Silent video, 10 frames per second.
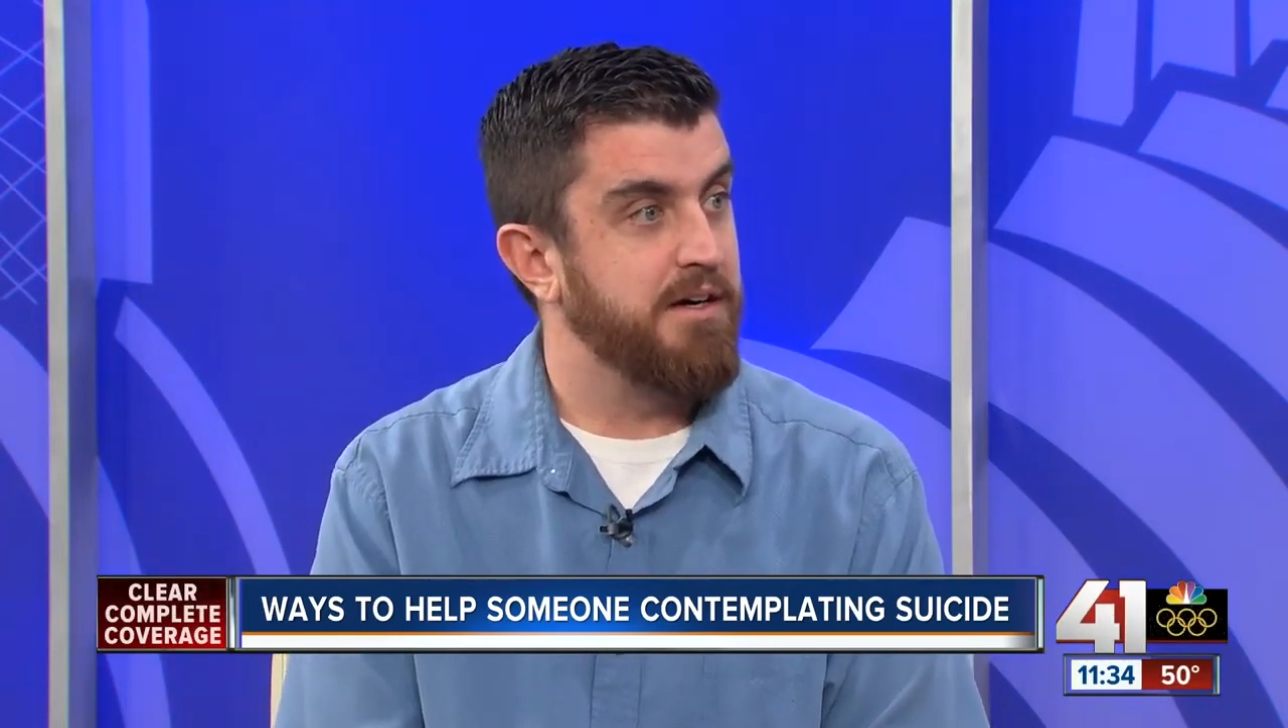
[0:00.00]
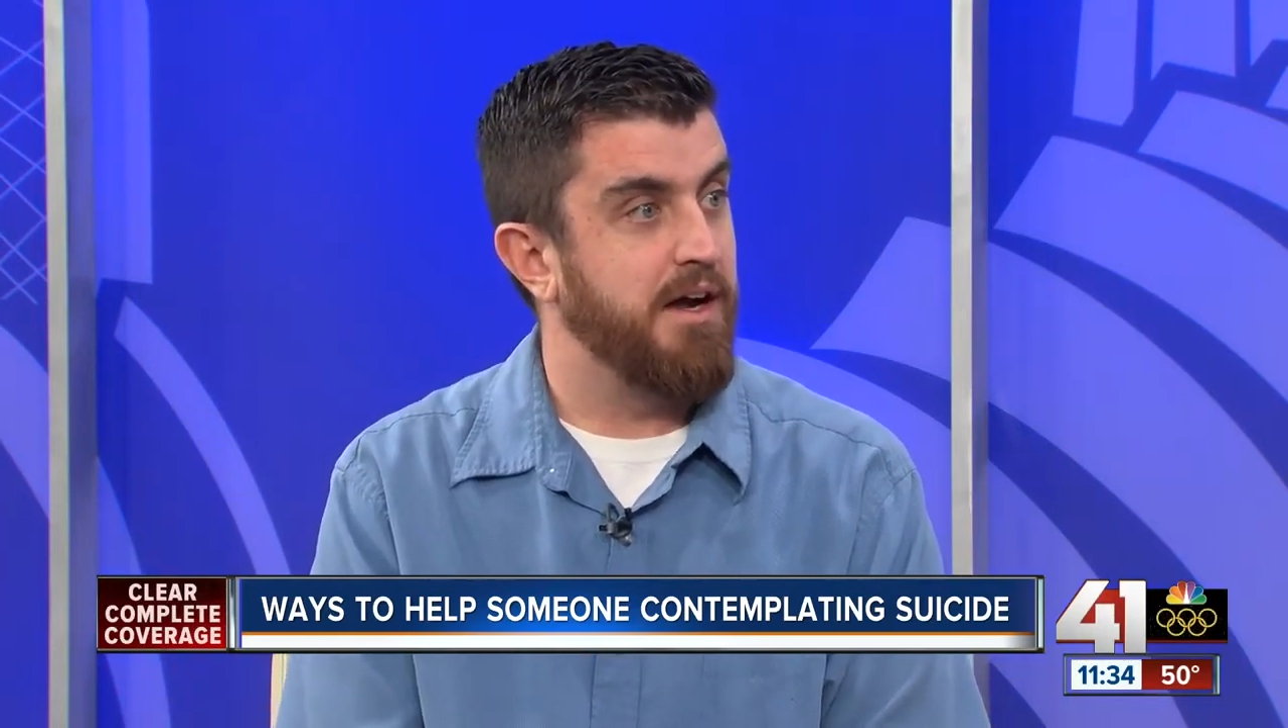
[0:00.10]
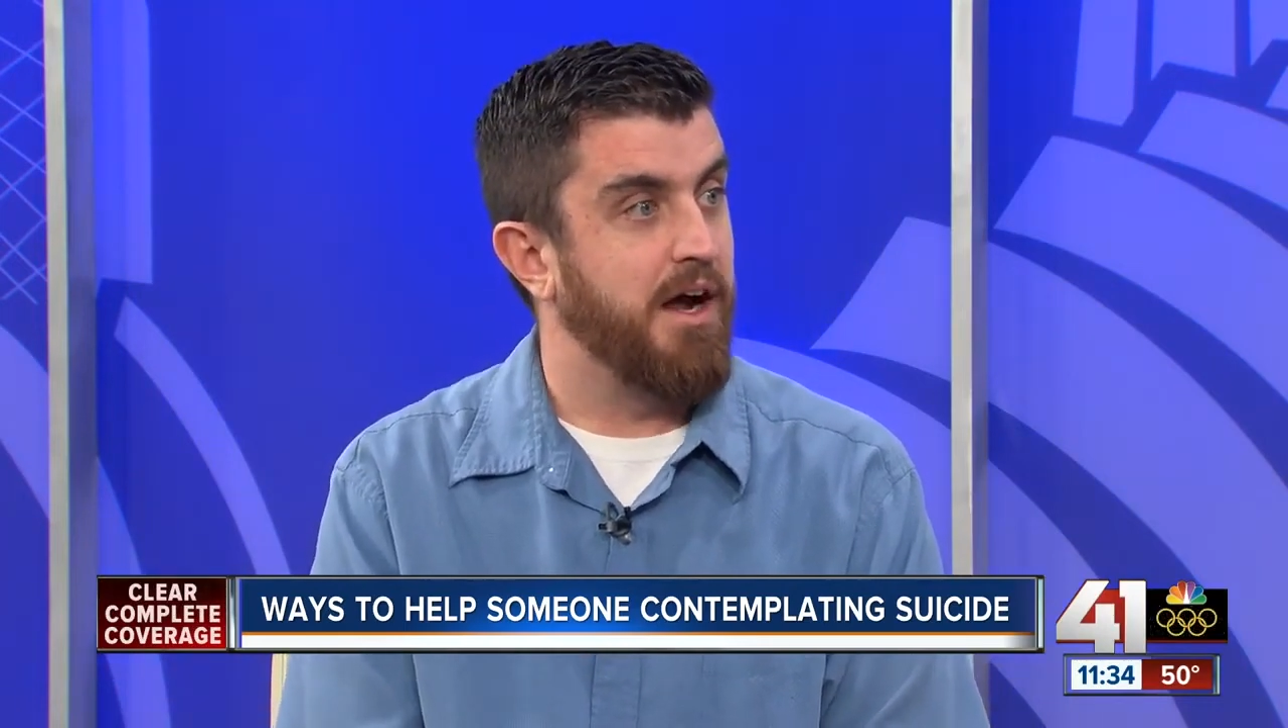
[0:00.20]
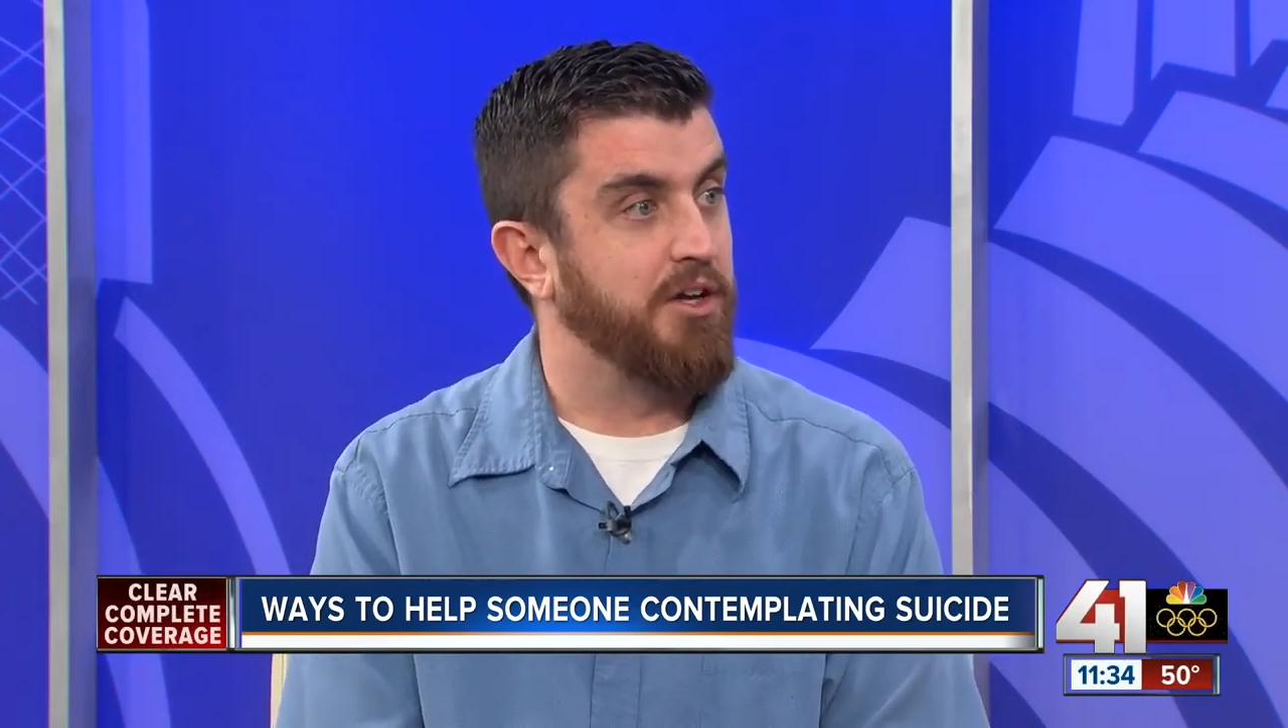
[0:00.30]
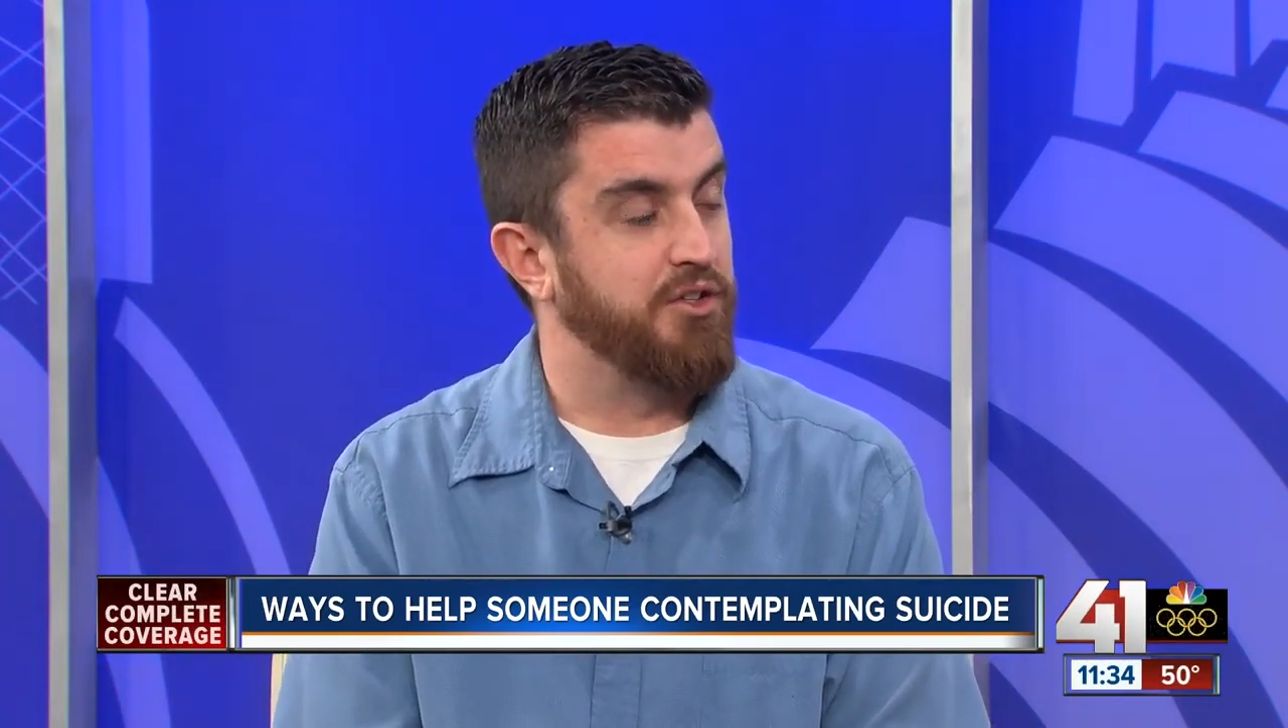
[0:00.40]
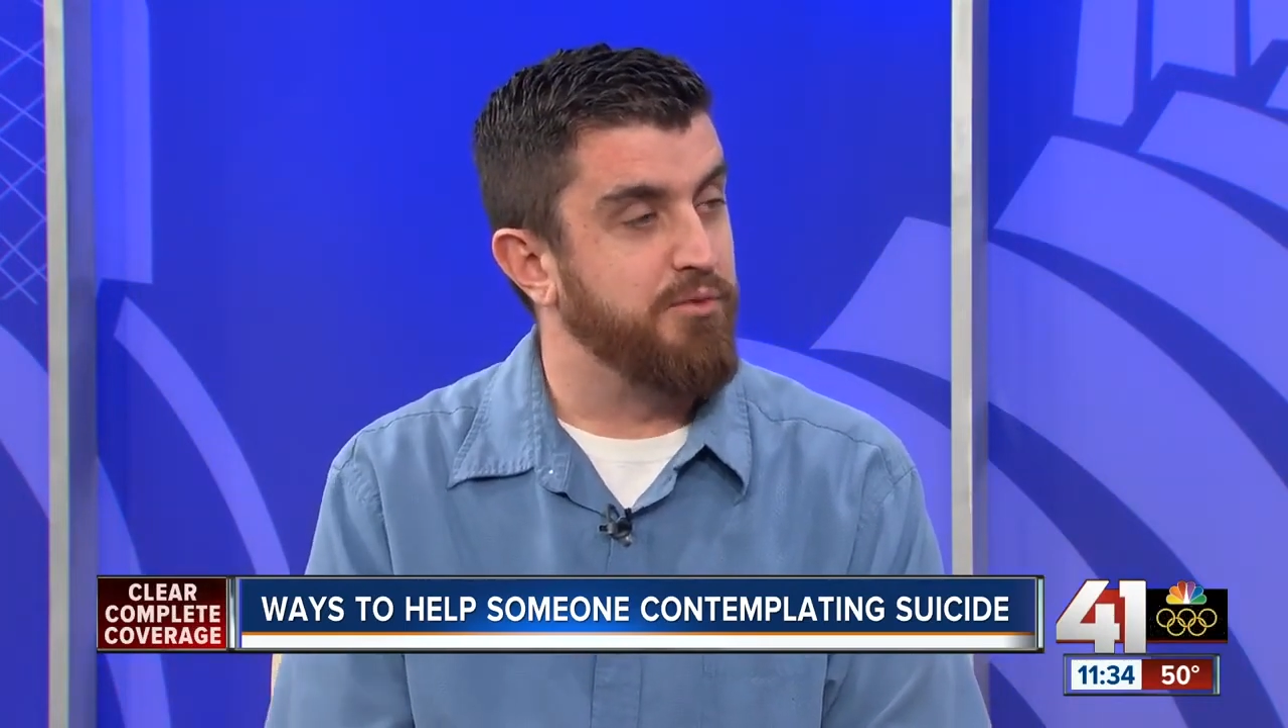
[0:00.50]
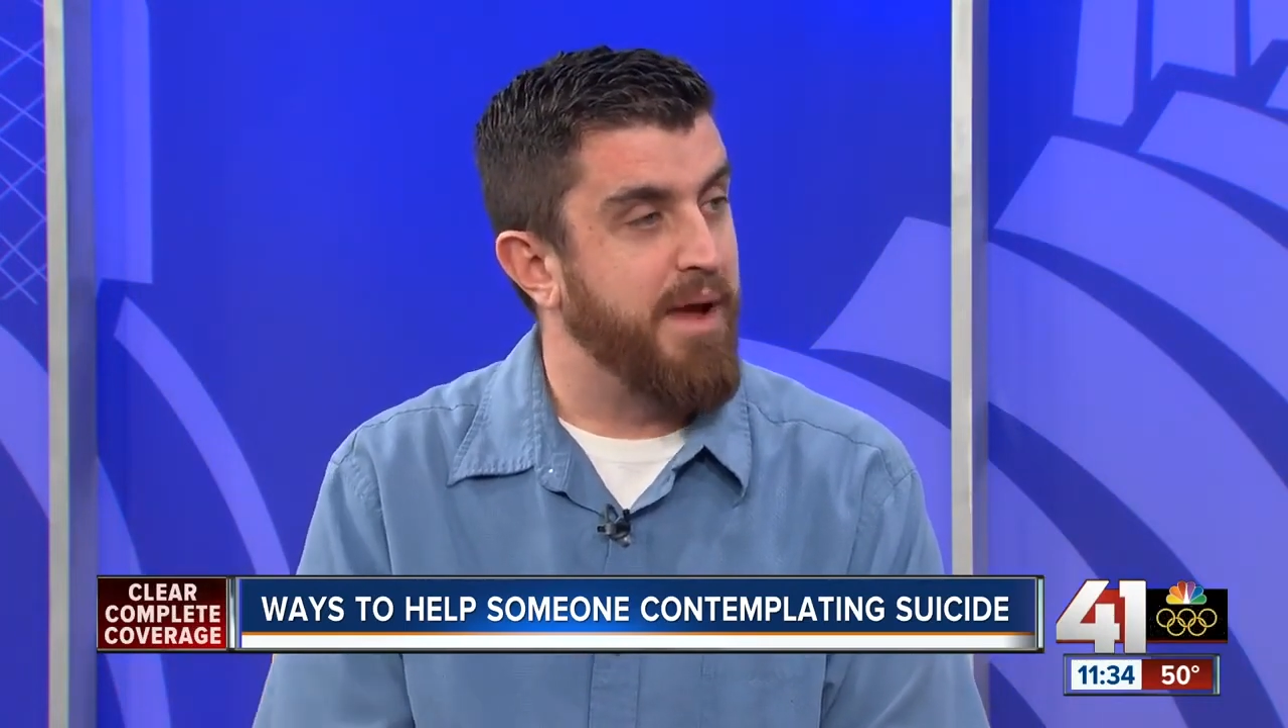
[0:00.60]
Yeah. You